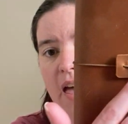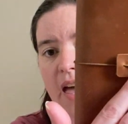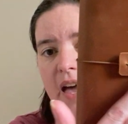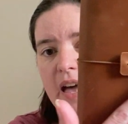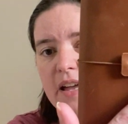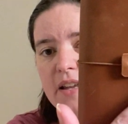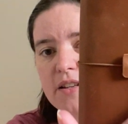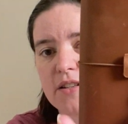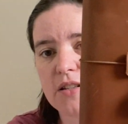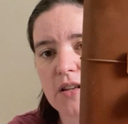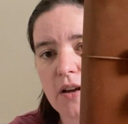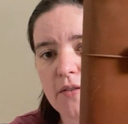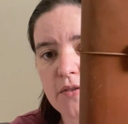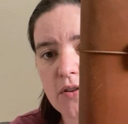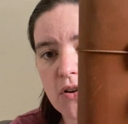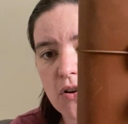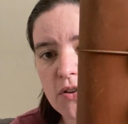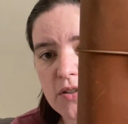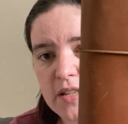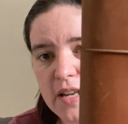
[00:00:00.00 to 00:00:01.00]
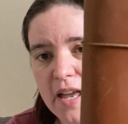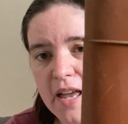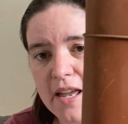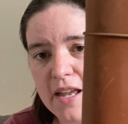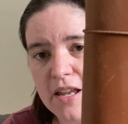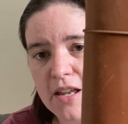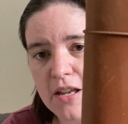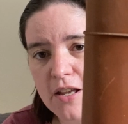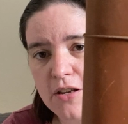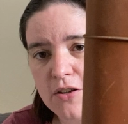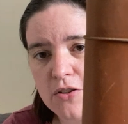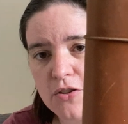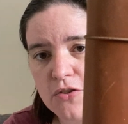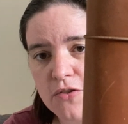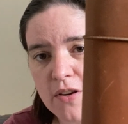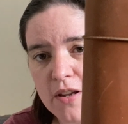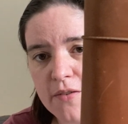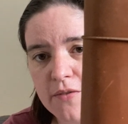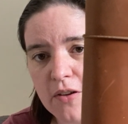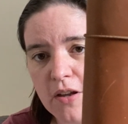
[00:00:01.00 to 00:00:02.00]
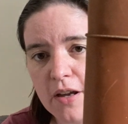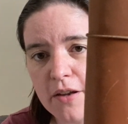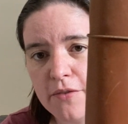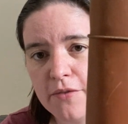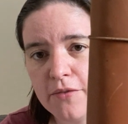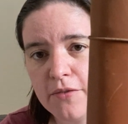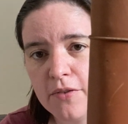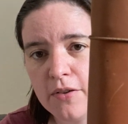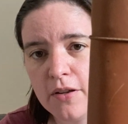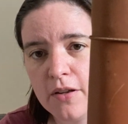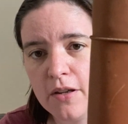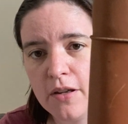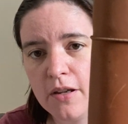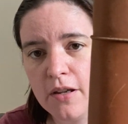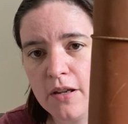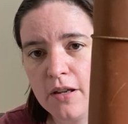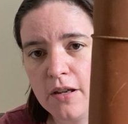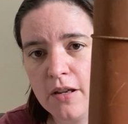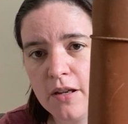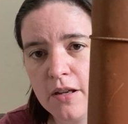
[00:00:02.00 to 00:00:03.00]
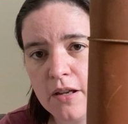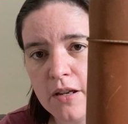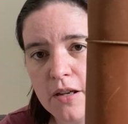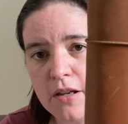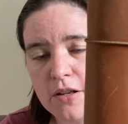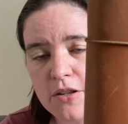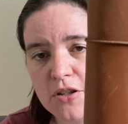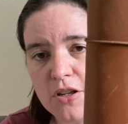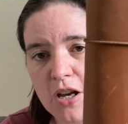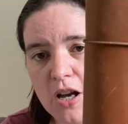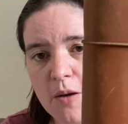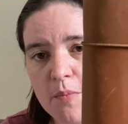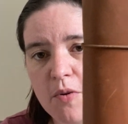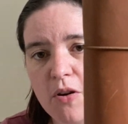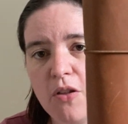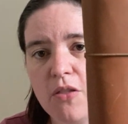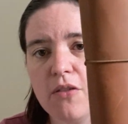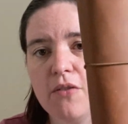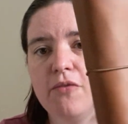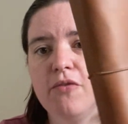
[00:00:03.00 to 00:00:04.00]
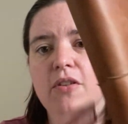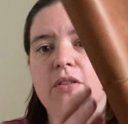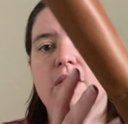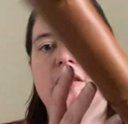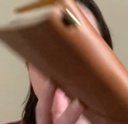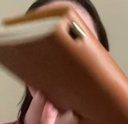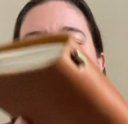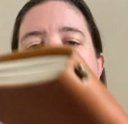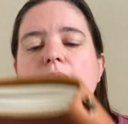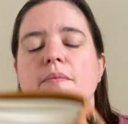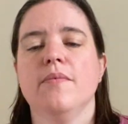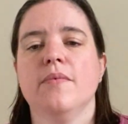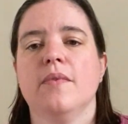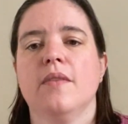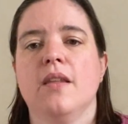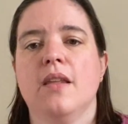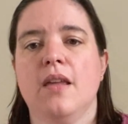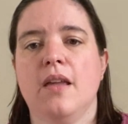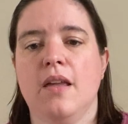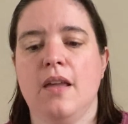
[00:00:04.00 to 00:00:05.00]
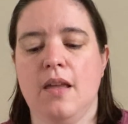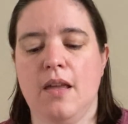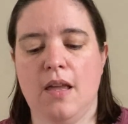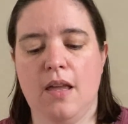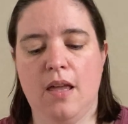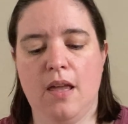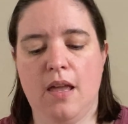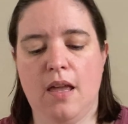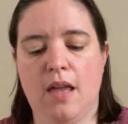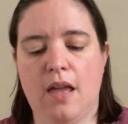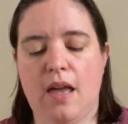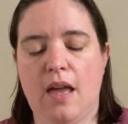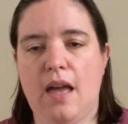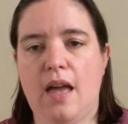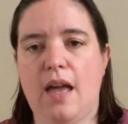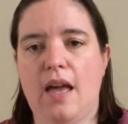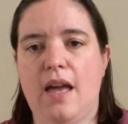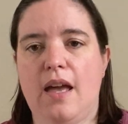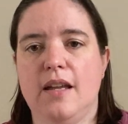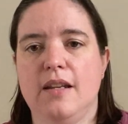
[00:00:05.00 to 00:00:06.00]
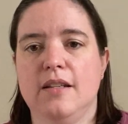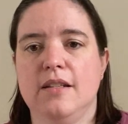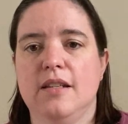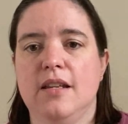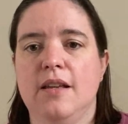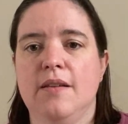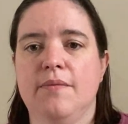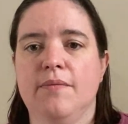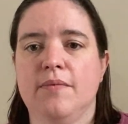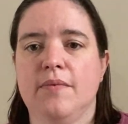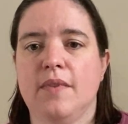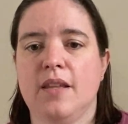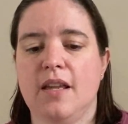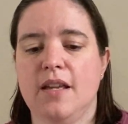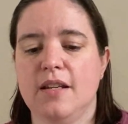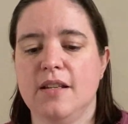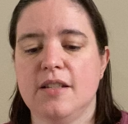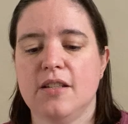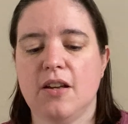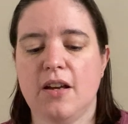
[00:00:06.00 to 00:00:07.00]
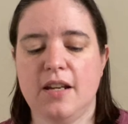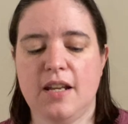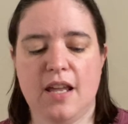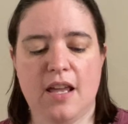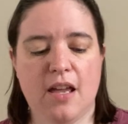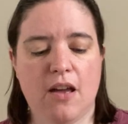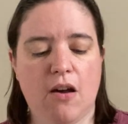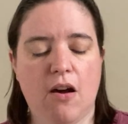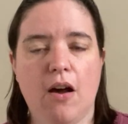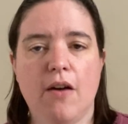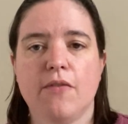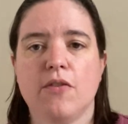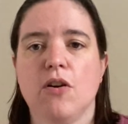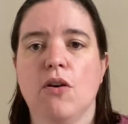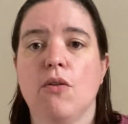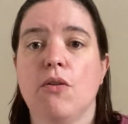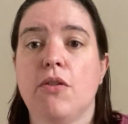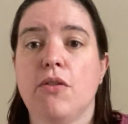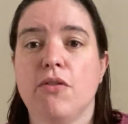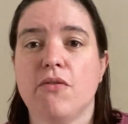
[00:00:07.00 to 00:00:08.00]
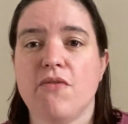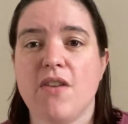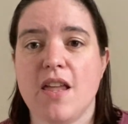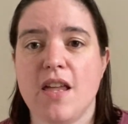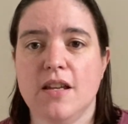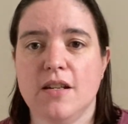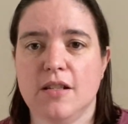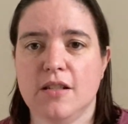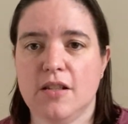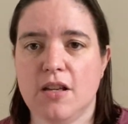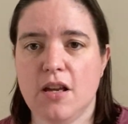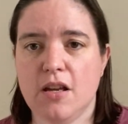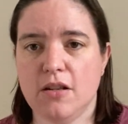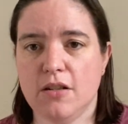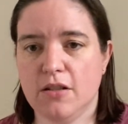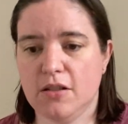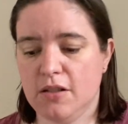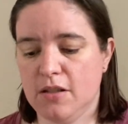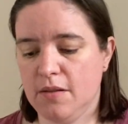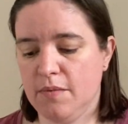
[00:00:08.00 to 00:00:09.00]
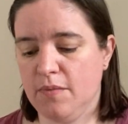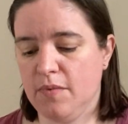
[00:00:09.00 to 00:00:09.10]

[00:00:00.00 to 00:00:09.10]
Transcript: and I've got a Tree of Life charm on the front there. And inside here I've got 3 inserts.